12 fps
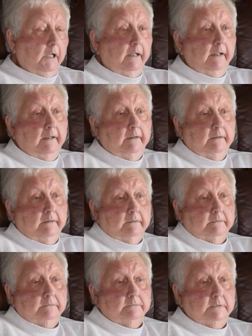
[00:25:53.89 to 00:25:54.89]
And
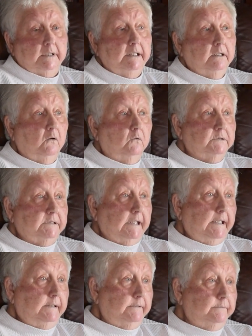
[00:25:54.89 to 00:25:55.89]
he called the
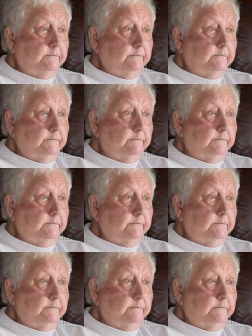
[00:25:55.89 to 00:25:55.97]
town.